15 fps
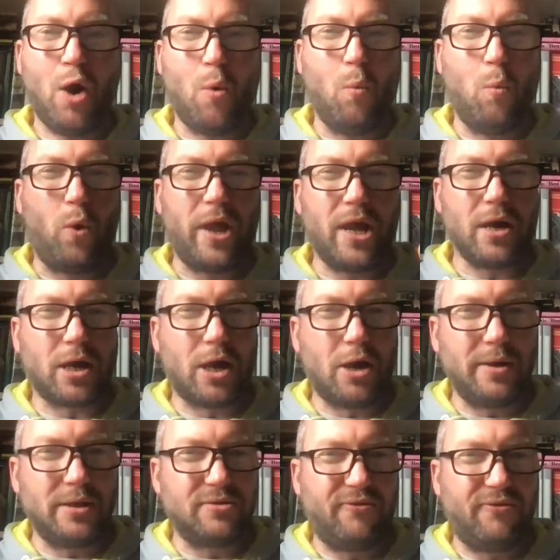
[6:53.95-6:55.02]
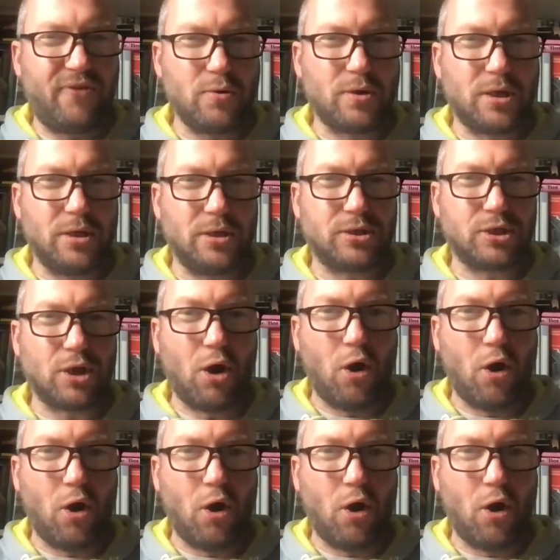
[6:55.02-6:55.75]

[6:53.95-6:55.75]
We are going to focus